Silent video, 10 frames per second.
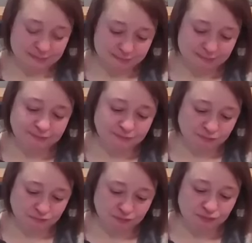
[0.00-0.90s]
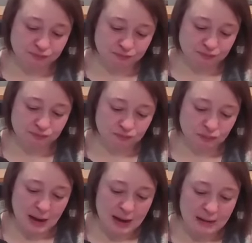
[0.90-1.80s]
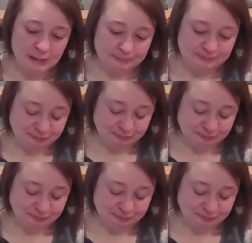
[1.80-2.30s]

it is like you said, just so precious.